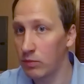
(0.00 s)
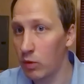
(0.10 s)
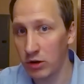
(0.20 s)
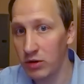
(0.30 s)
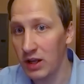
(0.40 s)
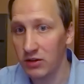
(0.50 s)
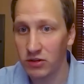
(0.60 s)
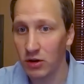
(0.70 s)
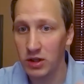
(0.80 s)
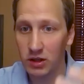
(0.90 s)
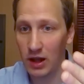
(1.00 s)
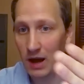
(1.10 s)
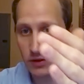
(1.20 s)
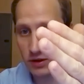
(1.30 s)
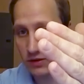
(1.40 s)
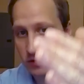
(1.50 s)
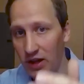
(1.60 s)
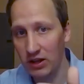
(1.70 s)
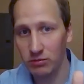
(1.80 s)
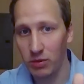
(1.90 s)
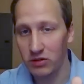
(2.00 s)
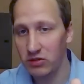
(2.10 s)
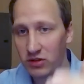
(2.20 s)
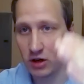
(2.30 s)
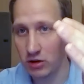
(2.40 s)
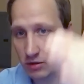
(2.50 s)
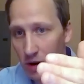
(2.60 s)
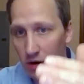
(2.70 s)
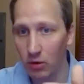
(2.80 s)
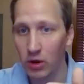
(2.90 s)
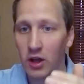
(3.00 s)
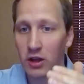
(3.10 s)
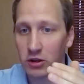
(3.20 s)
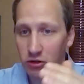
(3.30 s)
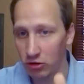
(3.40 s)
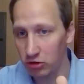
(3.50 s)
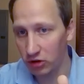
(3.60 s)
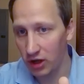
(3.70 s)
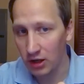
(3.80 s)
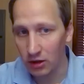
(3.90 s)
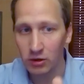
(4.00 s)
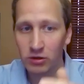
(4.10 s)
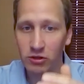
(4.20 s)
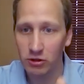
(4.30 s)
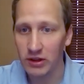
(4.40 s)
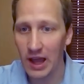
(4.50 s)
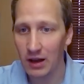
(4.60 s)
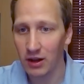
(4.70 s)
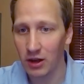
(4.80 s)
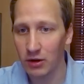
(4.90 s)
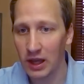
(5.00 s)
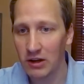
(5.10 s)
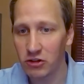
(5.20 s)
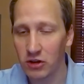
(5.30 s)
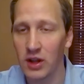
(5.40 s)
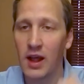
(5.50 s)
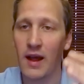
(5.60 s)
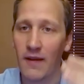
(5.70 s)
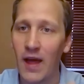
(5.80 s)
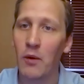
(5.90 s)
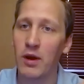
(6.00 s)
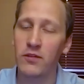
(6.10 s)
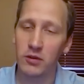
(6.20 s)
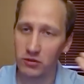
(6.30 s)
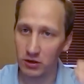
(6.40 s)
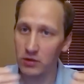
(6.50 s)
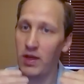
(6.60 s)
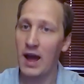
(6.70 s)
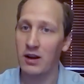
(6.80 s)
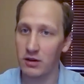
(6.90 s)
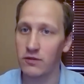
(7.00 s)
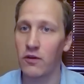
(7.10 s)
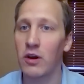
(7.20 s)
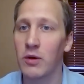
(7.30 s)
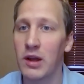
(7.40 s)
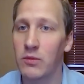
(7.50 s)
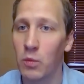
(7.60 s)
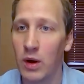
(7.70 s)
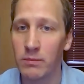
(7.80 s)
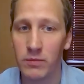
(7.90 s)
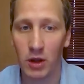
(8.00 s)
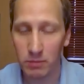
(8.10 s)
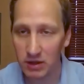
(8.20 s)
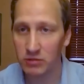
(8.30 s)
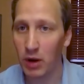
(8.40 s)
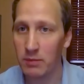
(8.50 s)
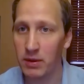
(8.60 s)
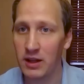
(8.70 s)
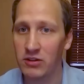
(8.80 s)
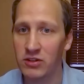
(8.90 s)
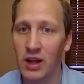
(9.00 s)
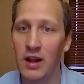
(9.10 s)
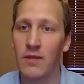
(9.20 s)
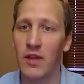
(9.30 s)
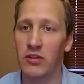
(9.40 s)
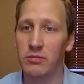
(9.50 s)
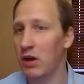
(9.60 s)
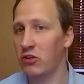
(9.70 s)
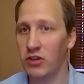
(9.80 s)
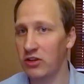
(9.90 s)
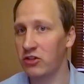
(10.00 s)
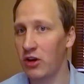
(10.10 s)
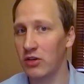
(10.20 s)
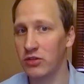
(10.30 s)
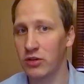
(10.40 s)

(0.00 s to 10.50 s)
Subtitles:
need. So you can have the selection boxes here, your model, choose your color, choose the outlet location, and that way, if you do that and you follow it piece by piece, there's much less chance